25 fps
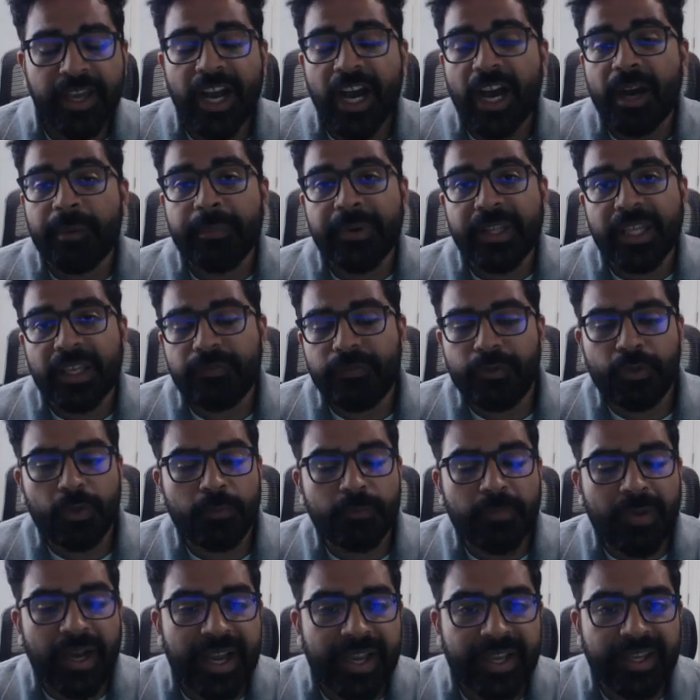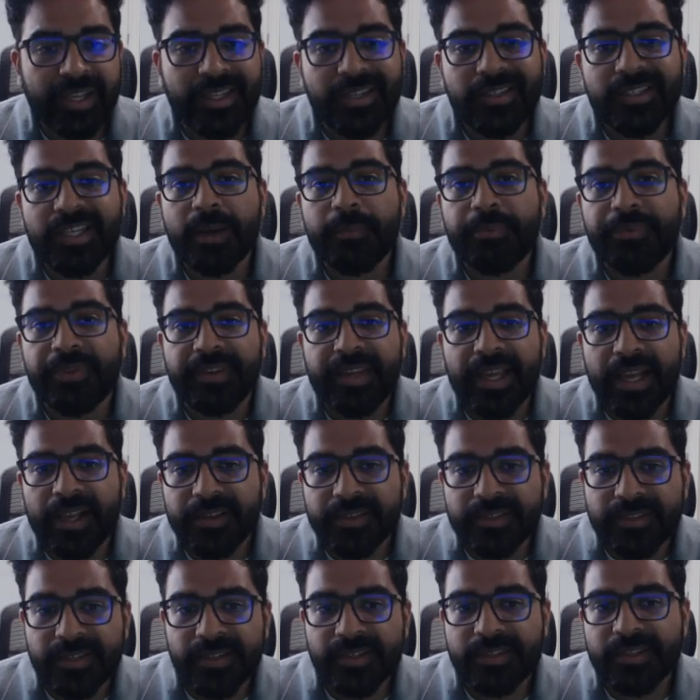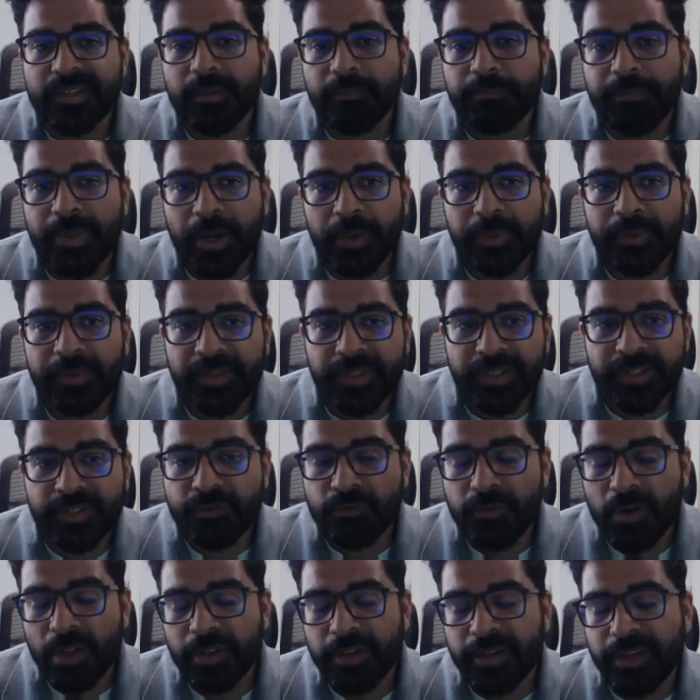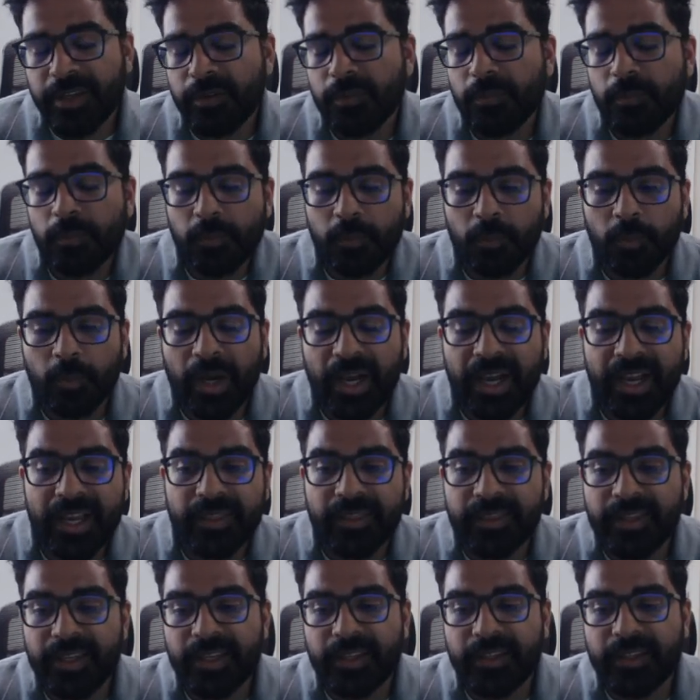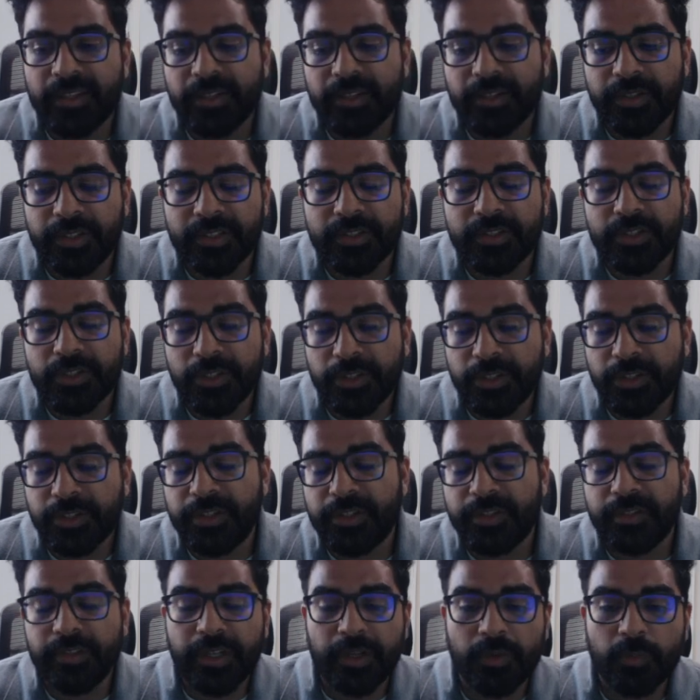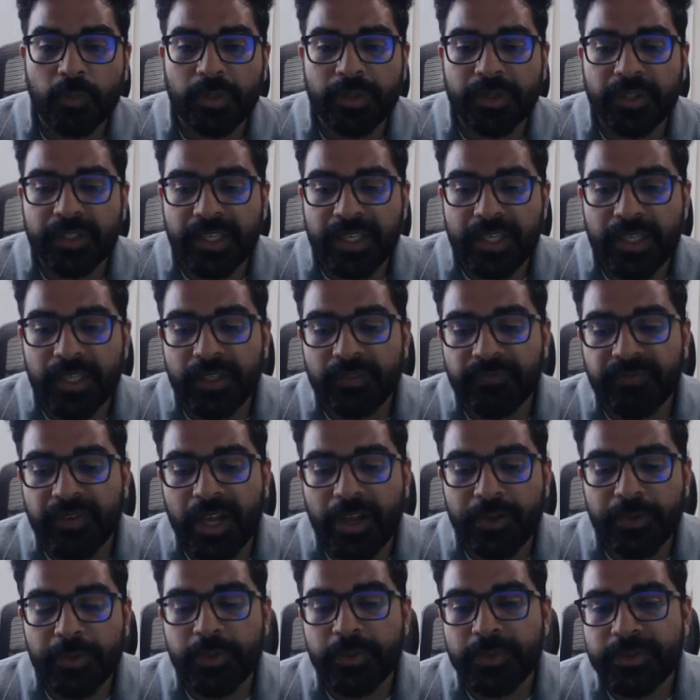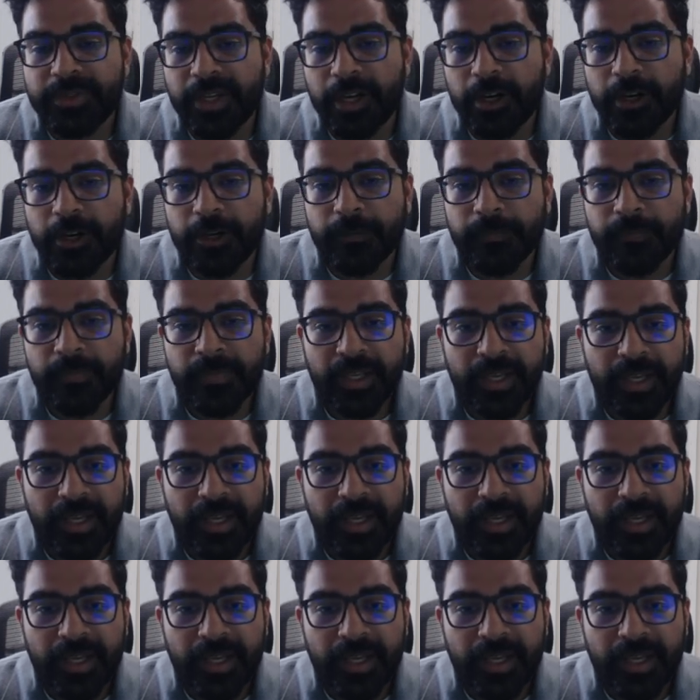I'm going to give you my in-depth analysis about this relic and why I think it's good and what the key values are.